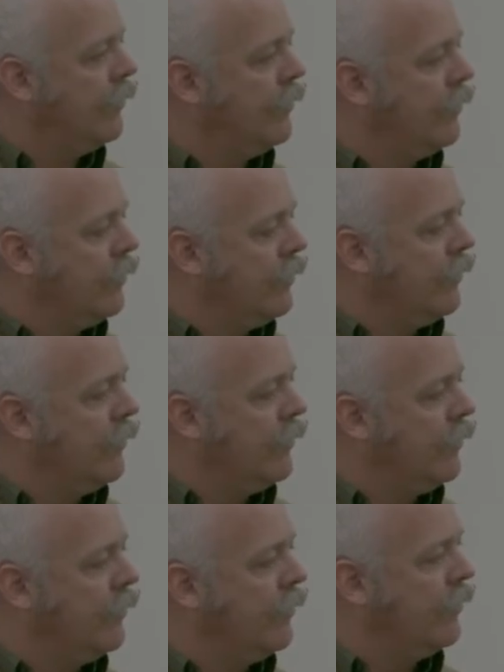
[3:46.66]

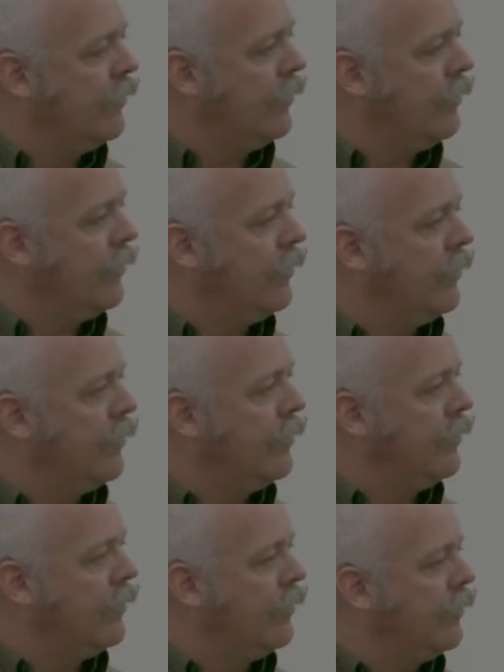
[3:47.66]

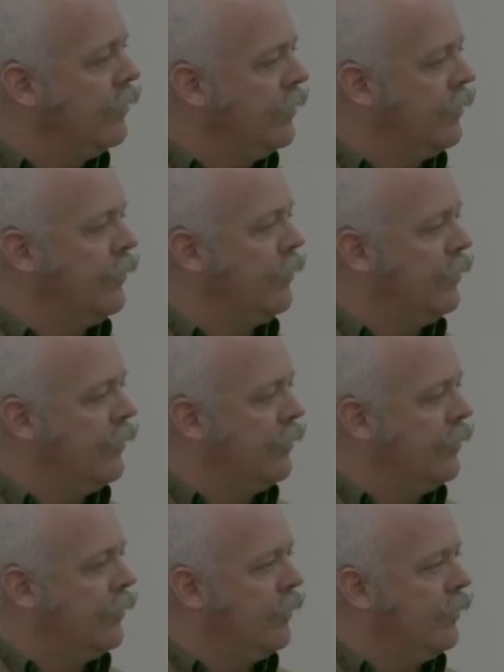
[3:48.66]

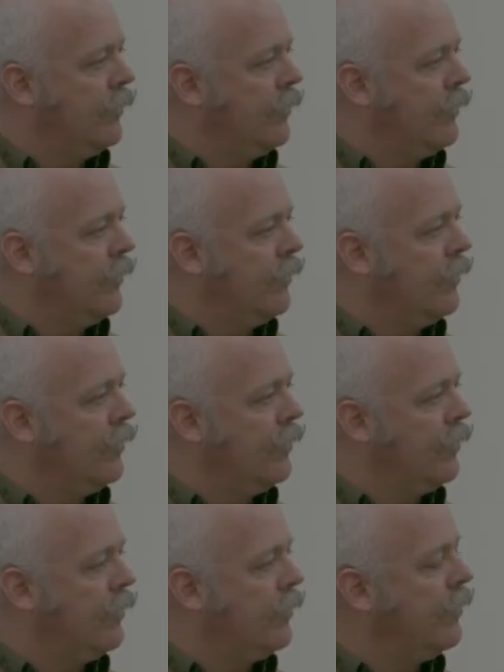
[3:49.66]

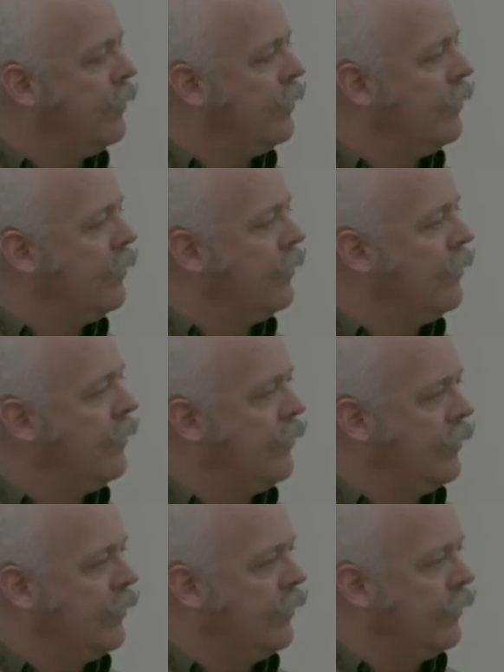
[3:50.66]

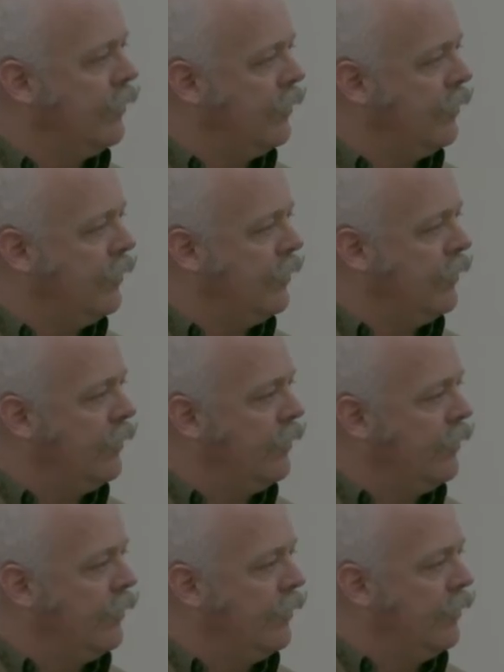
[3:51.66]

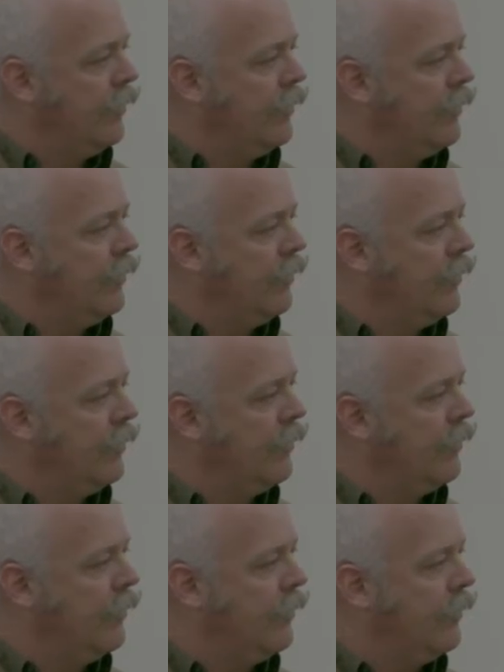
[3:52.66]

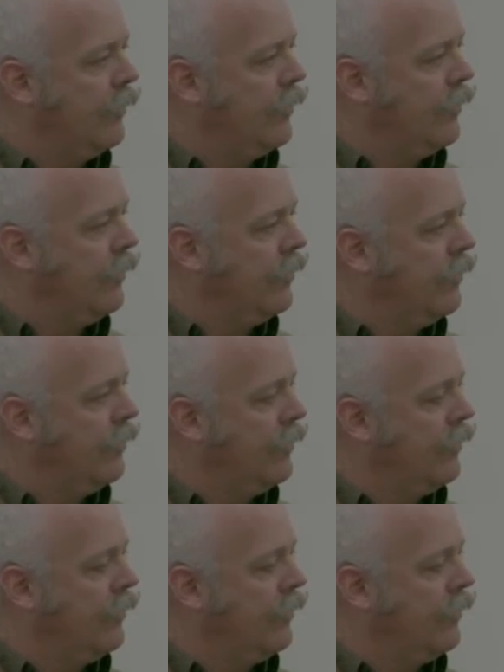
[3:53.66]
[no speech]